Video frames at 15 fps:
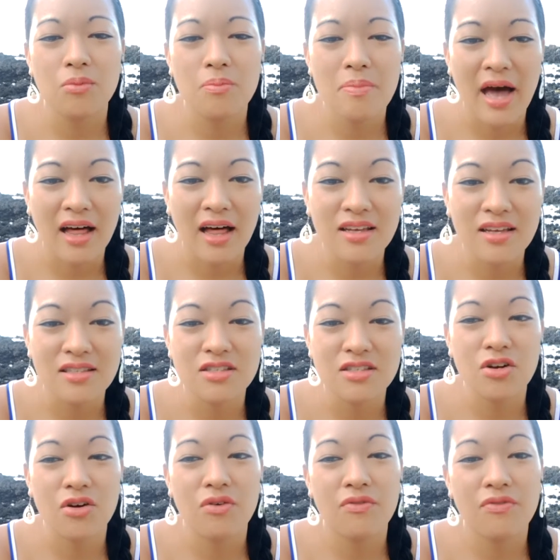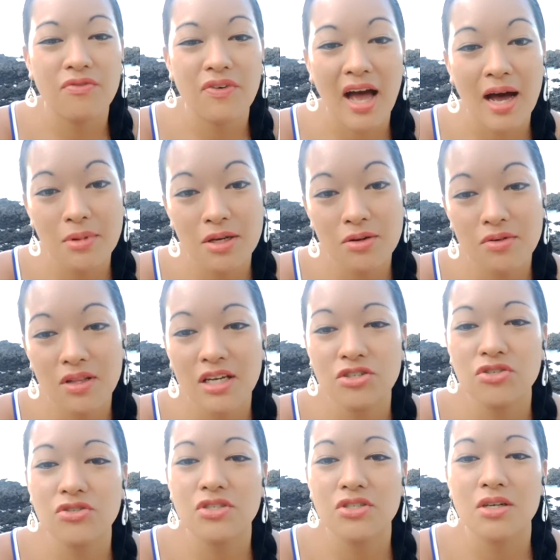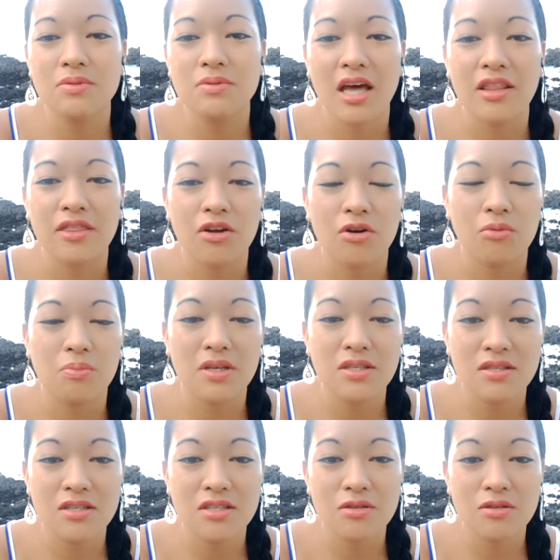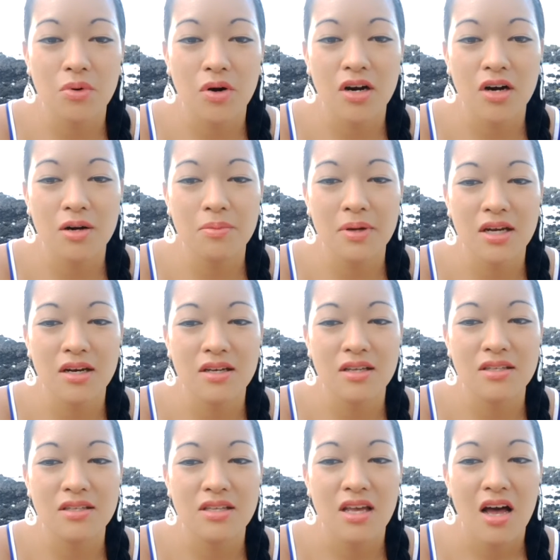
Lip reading: balance their family relationships and their business work, because